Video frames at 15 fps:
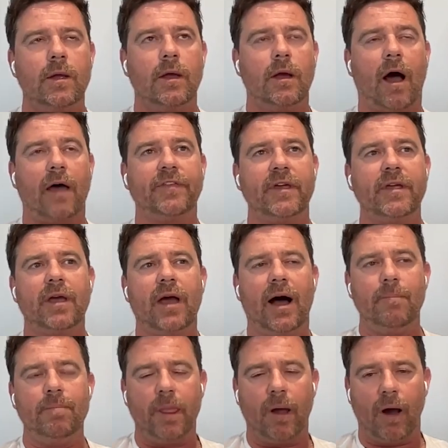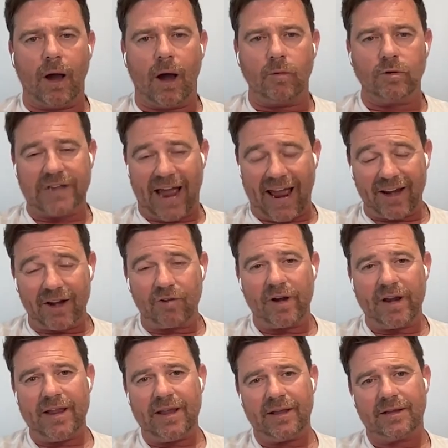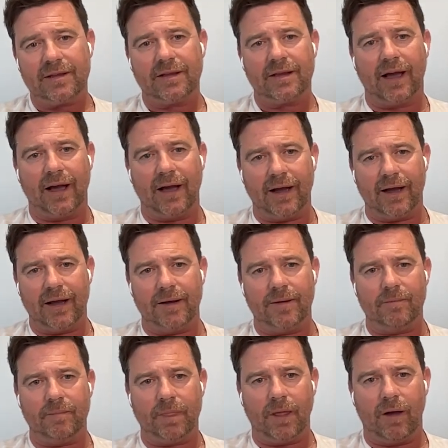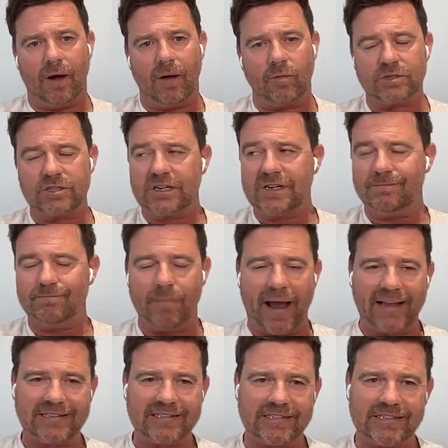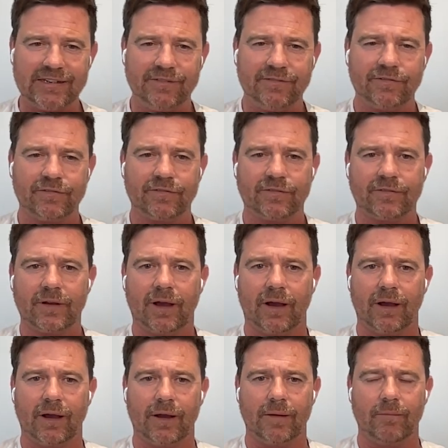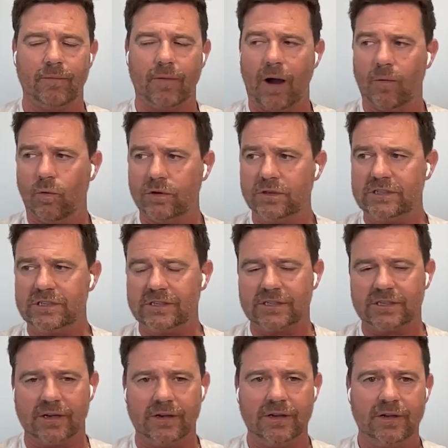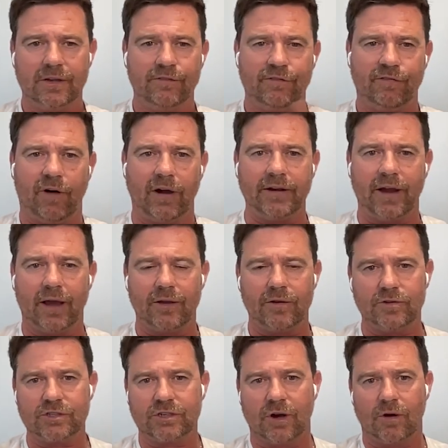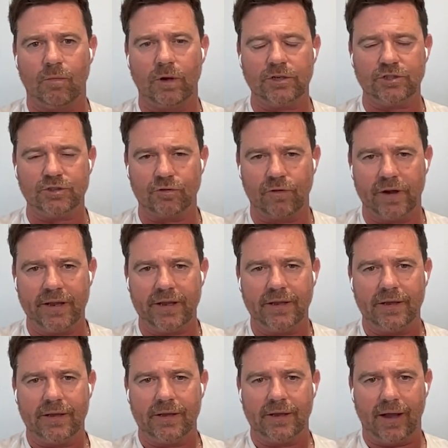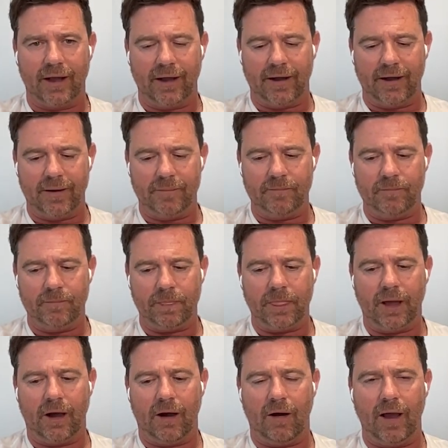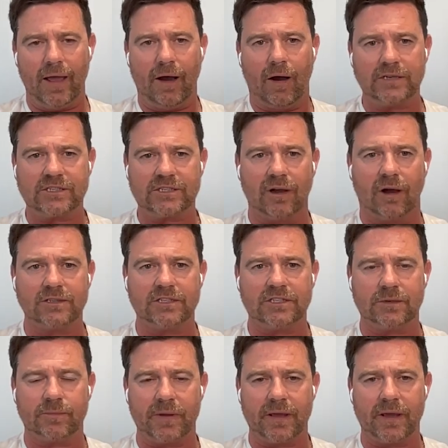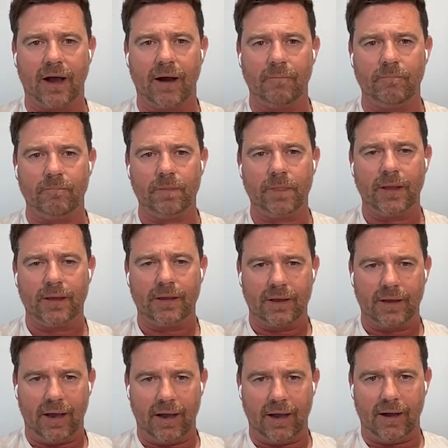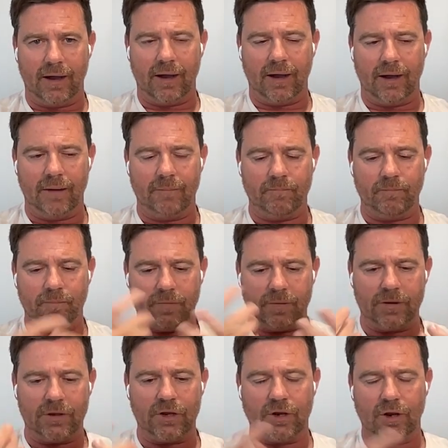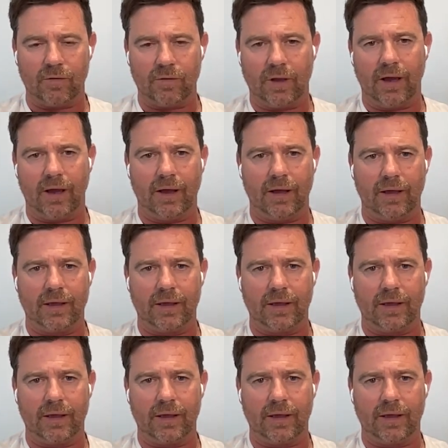I think um, I, I, was angry. Um, I was combative. Um, I wanted to find out who stole my jewelry um, I, I started to become, um, you know, uh,